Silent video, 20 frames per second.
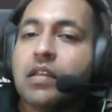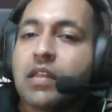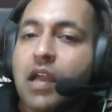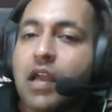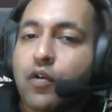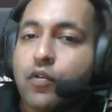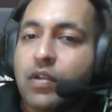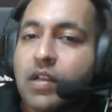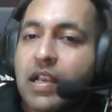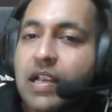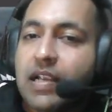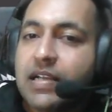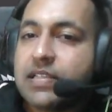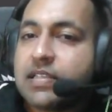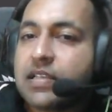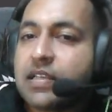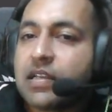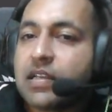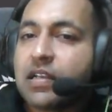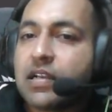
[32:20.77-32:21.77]
Now
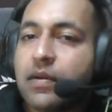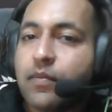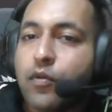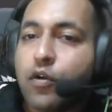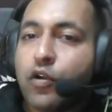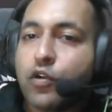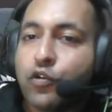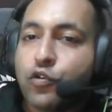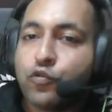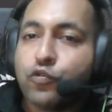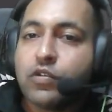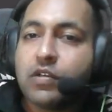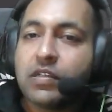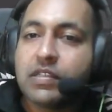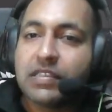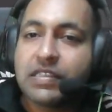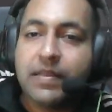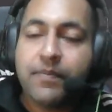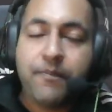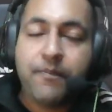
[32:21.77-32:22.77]
let's come on to
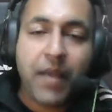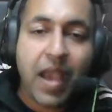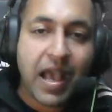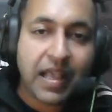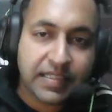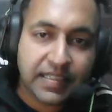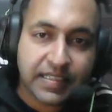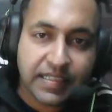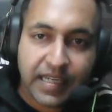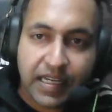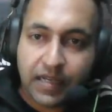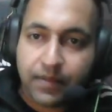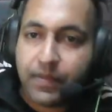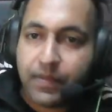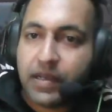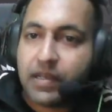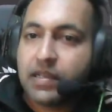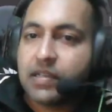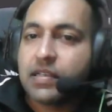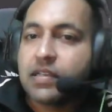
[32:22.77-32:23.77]
the match
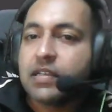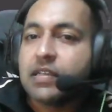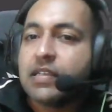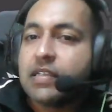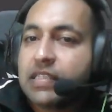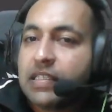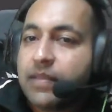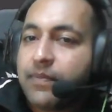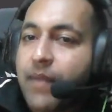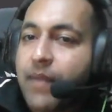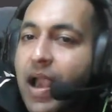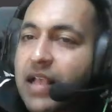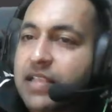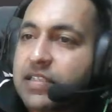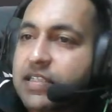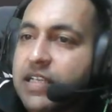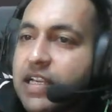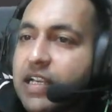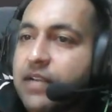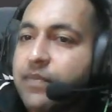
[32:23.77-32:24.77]
statement. The
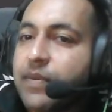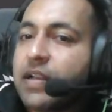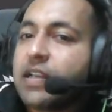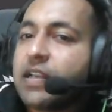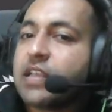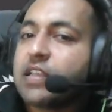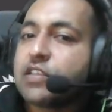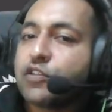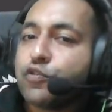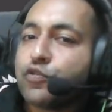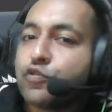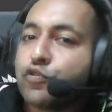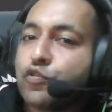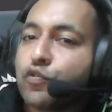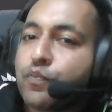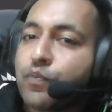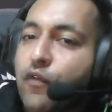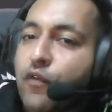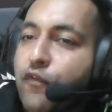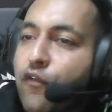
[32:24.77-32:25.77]
match statement is used
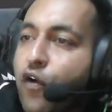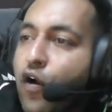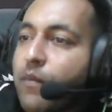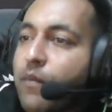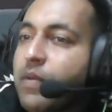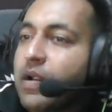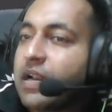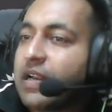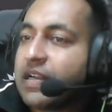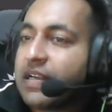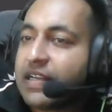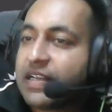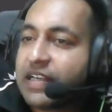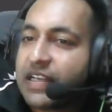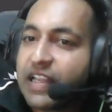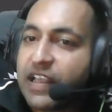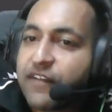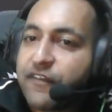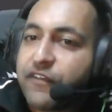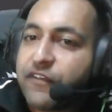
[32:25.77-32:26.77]
to perform
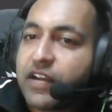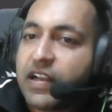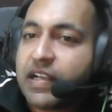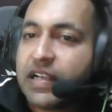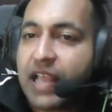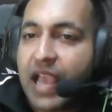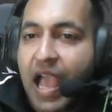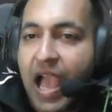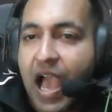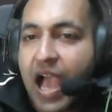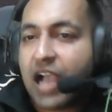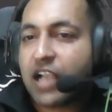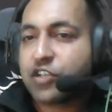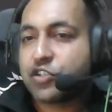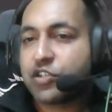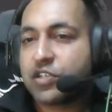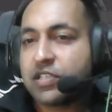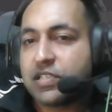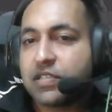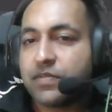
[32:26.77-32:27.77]
different
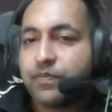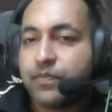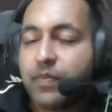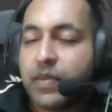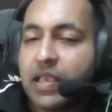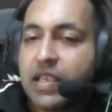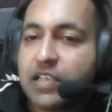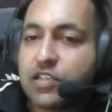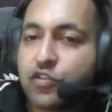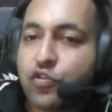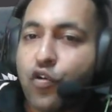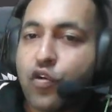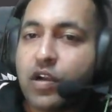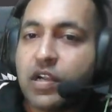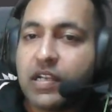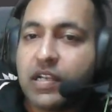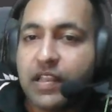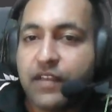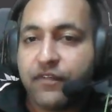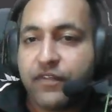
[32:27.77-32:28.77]
actions based
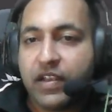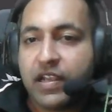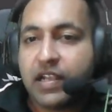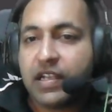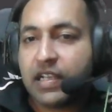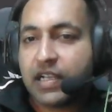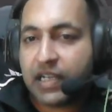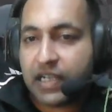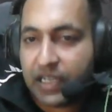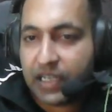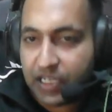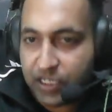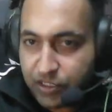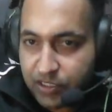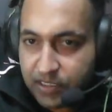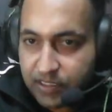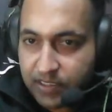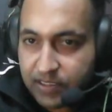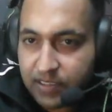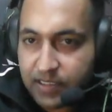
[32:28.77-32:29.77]
on different
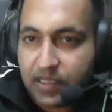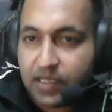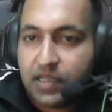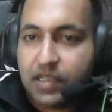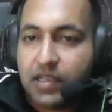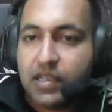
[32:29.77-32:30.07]
conditions.